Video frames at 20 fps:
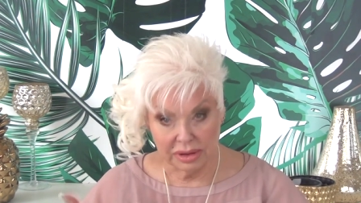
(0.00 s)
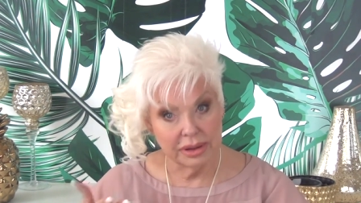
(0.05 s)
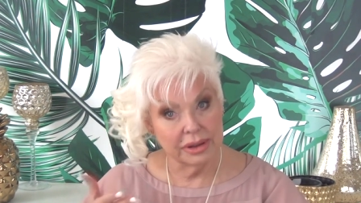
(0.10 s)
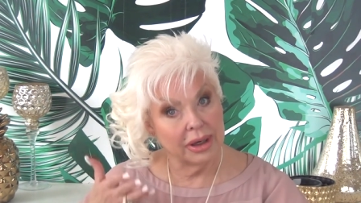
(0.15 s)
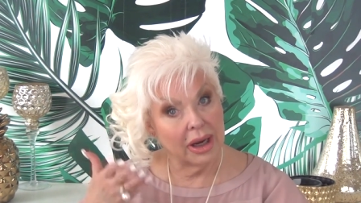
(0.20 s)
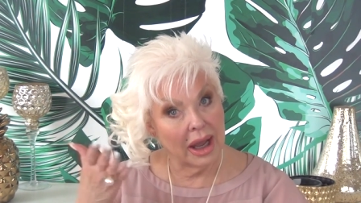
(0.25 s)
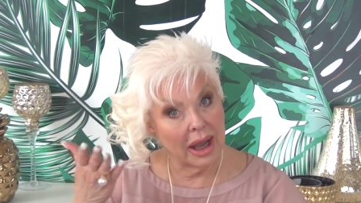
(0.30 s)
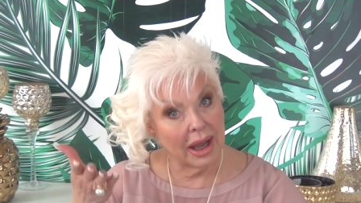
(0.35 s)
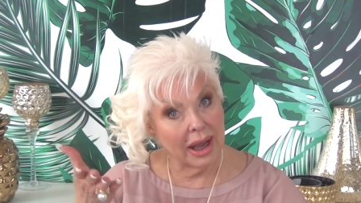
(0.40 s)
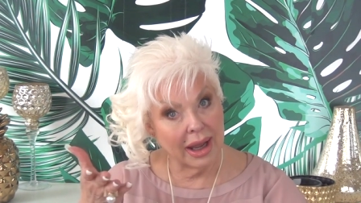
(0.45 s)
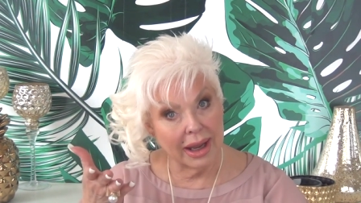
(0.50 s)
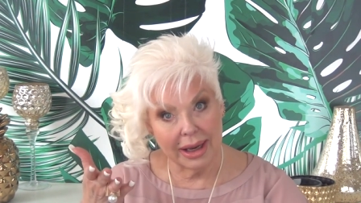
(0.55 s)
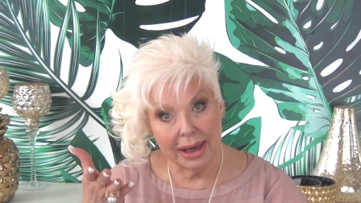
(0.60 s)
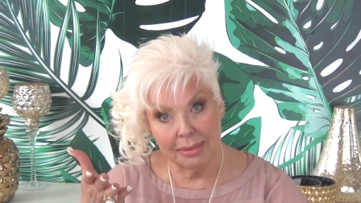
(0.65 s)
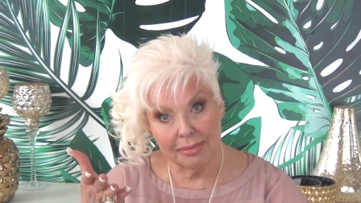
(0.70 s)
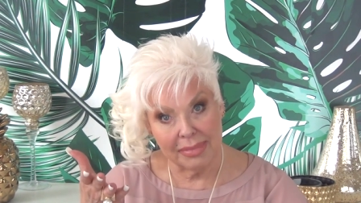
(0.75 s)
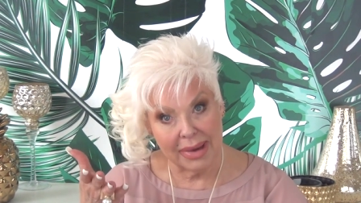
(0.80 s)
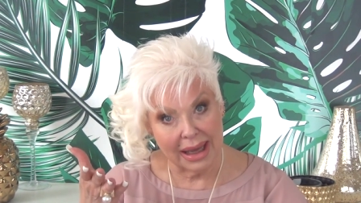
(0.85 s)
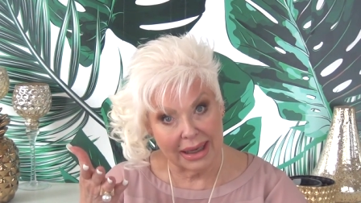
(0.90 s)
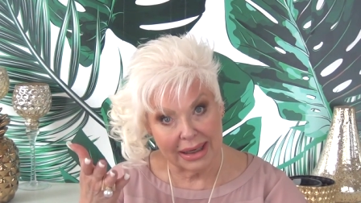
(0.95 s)
You know how I
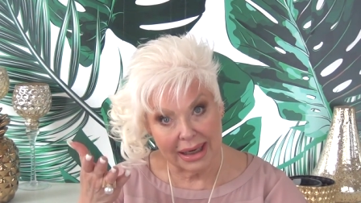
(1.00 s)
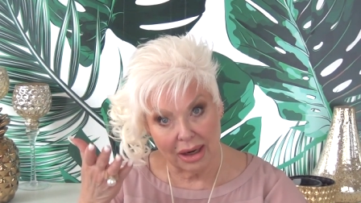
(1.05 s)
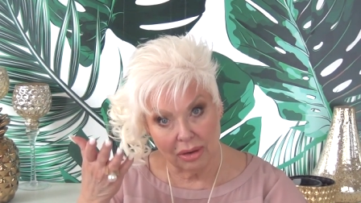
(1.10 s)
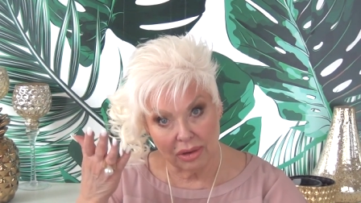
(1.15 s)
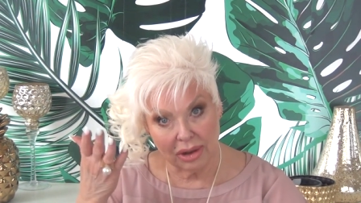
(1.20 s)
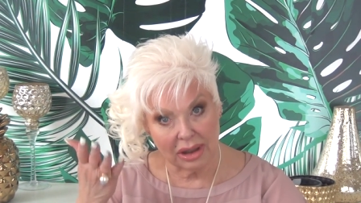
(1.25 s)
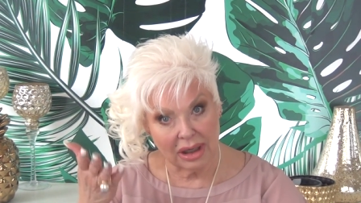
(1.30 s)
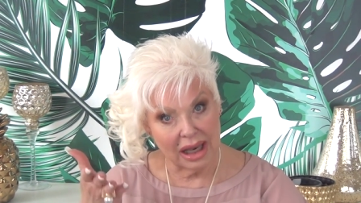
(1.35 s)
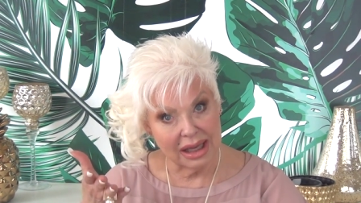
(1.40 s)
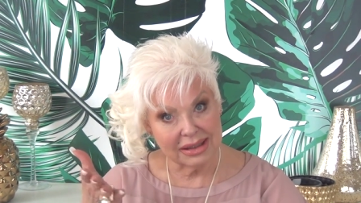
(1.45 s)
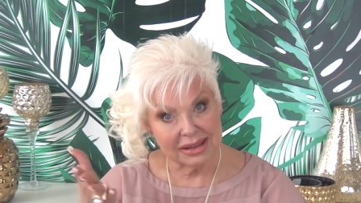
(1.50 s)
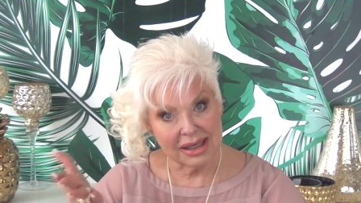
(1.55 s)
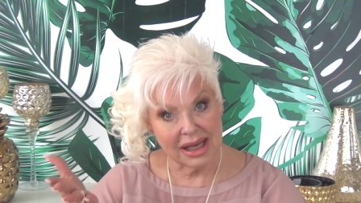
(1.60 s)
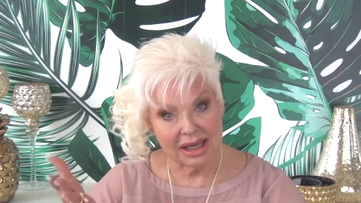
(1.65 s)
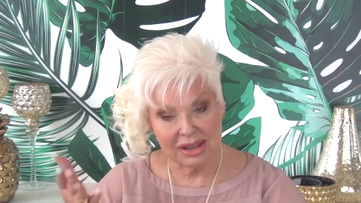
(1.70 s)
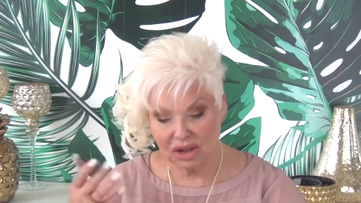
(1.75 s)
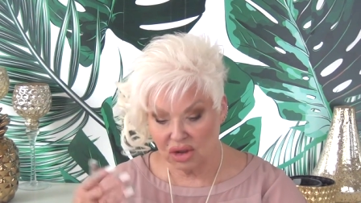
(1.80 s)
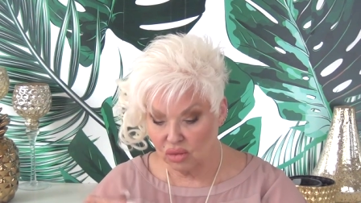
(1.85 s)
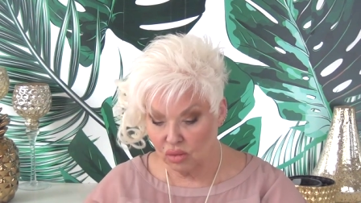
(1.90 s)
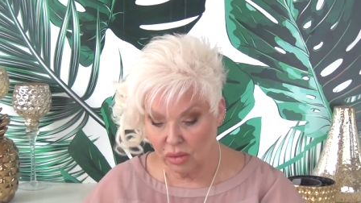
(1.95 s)
am about Hourglass.
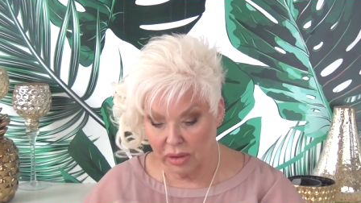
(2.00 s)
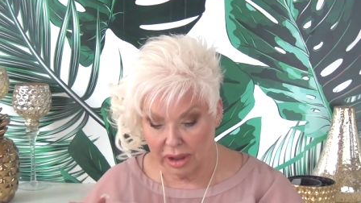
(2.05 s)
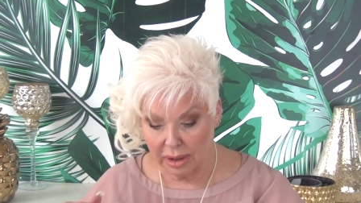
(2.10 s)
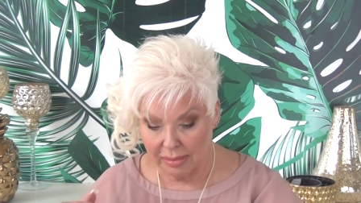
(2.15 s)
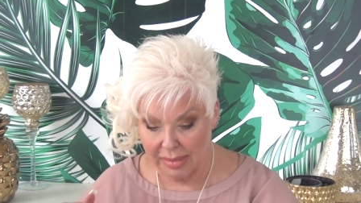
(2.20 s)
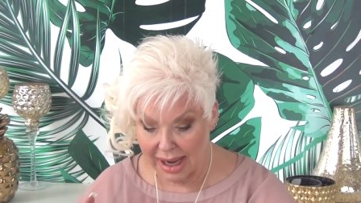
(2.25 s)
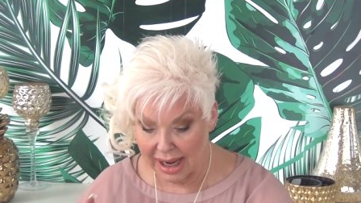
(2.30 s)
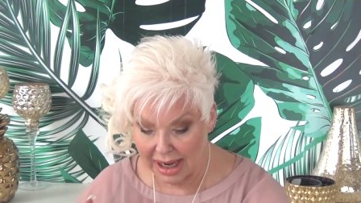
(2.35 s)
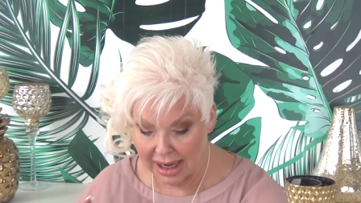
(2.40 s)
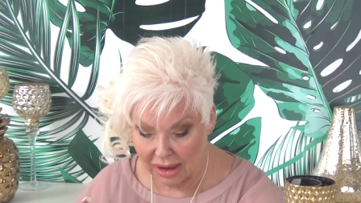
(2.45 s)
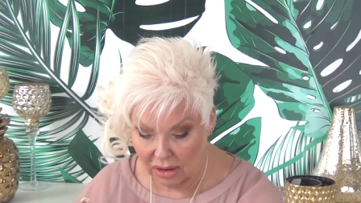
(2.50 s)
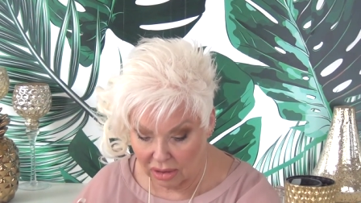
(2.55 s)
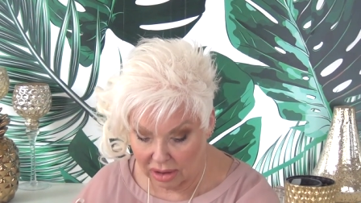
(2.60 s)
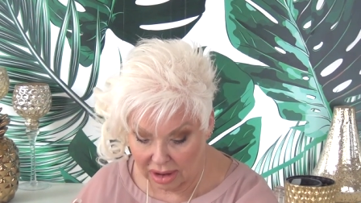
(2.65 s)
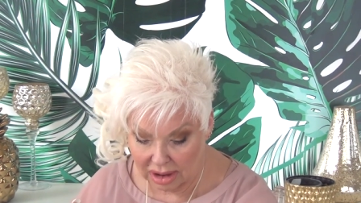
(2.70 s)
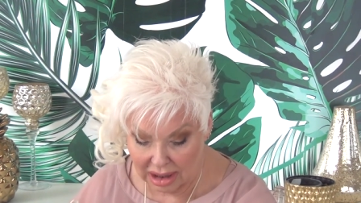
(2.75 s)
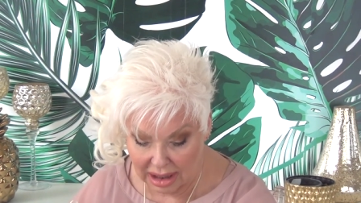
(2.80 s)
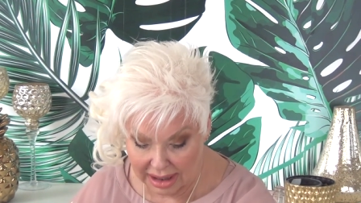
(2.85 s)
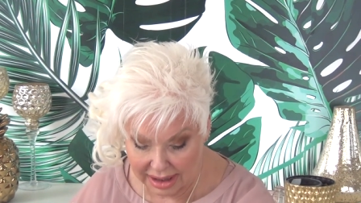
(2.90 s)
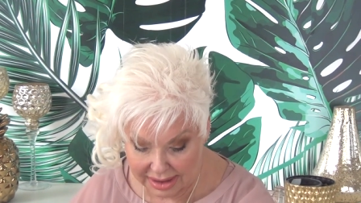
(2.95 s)
I swear by
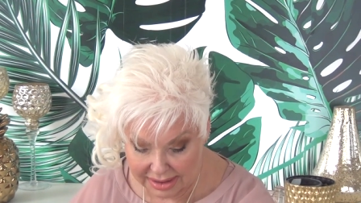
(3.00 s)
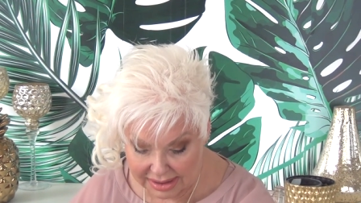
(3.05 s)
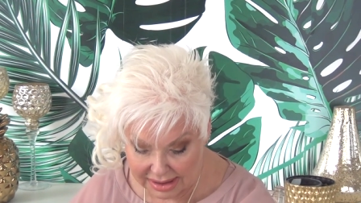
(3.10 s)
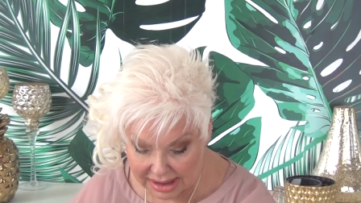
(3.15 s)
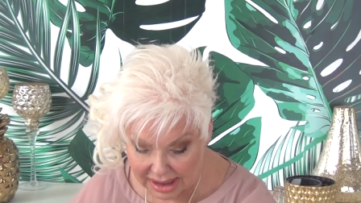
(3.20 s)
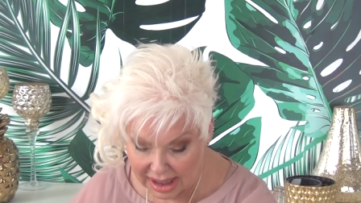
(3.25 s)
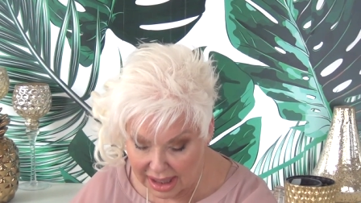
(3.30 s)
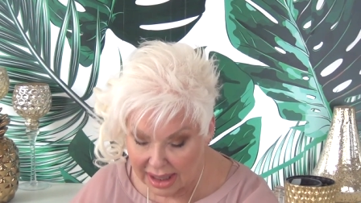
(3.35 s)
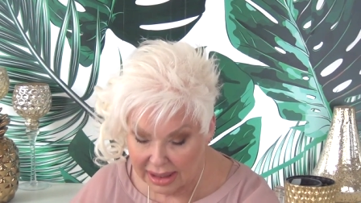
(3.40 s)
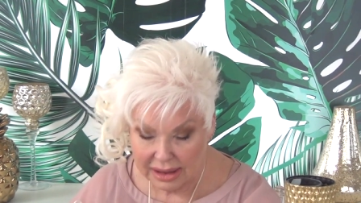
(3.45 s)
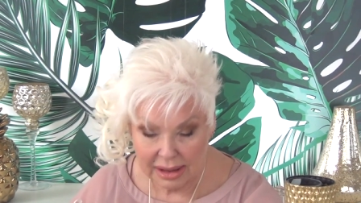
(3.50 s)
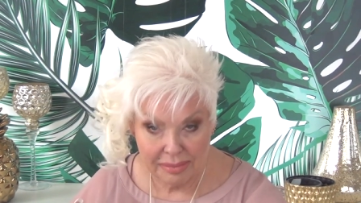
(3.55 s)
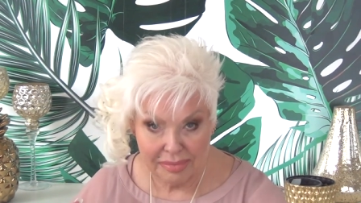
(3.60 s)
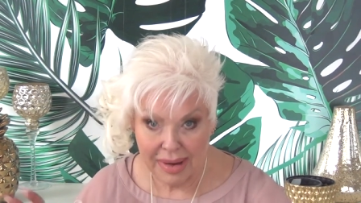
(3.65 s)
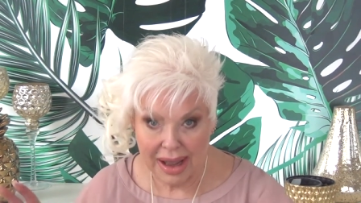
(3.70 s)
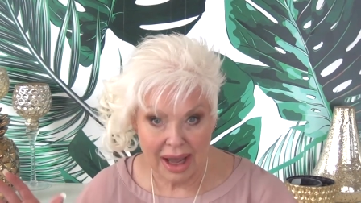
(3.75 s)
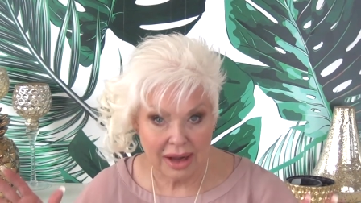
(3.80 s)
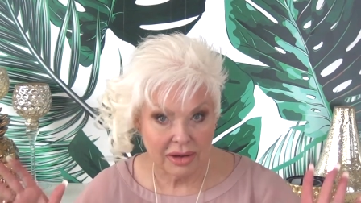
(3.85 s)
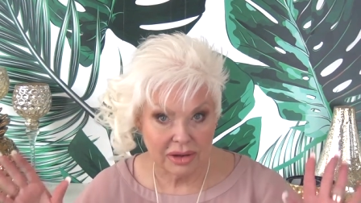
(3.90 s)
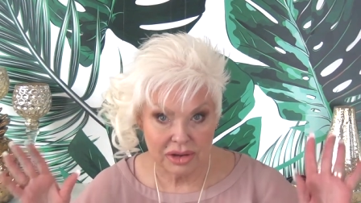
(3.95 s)
Hourglass. The
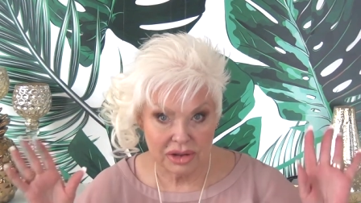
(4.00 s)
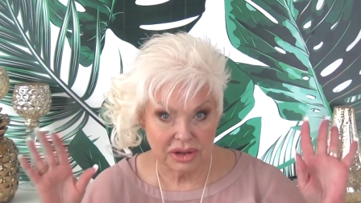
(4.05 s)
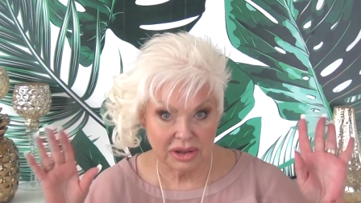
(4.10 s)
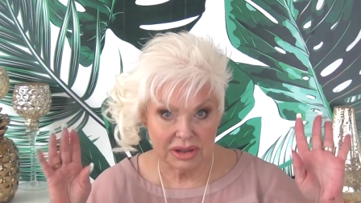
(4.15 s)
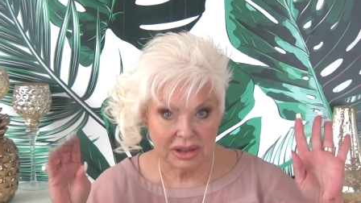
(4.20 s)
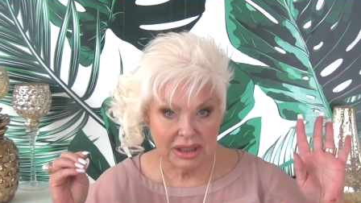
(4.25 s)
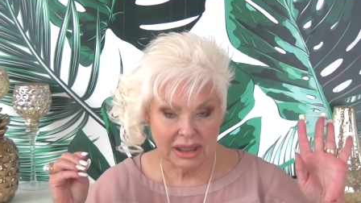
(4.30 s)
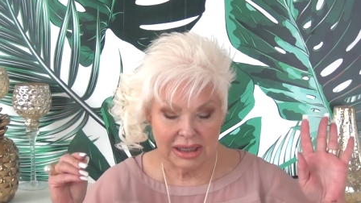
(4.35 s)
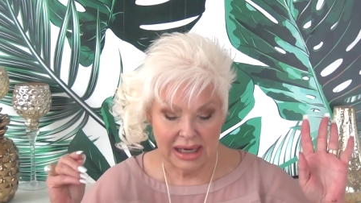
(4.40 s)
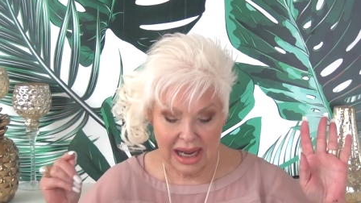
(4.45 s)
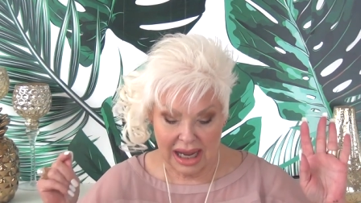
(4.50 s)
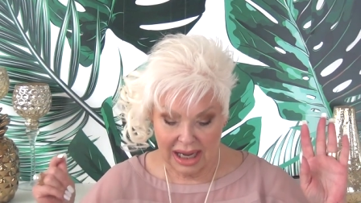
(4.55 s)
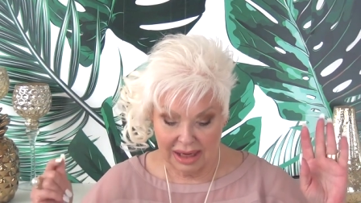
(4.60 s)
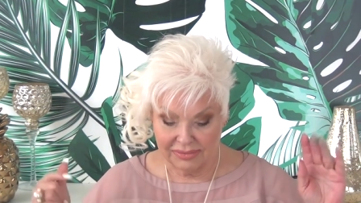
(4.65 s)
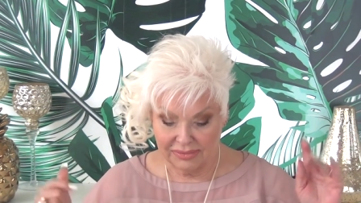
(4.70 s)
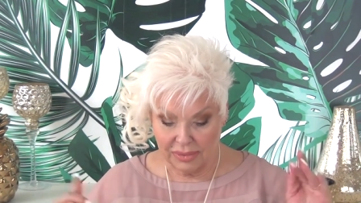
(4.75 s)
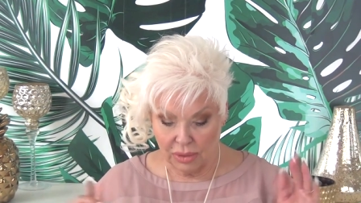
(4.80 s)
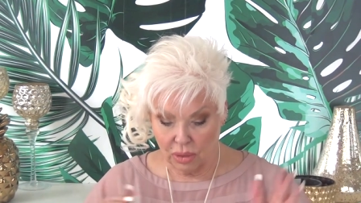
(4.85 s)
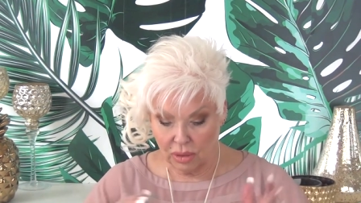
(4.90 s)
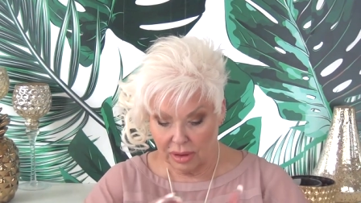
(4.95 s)
powders are to die
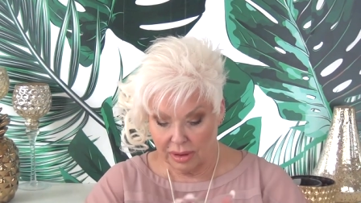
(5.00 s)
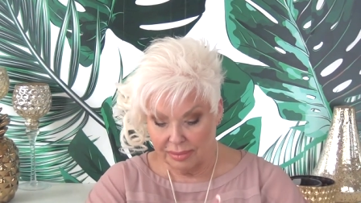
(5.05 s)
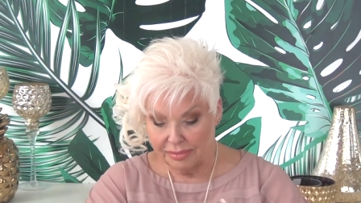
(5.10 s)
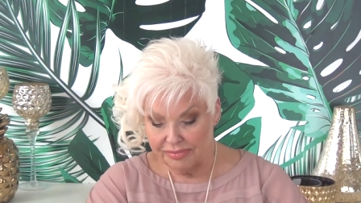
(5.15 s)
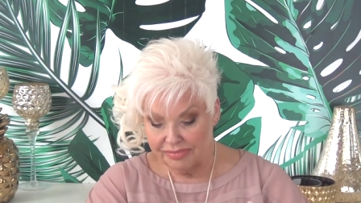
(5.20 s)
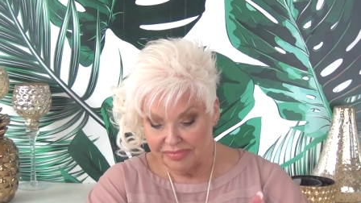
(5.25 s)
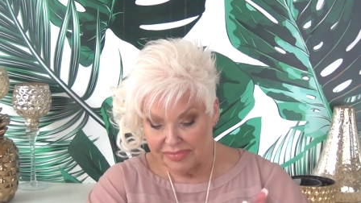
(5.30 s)
for.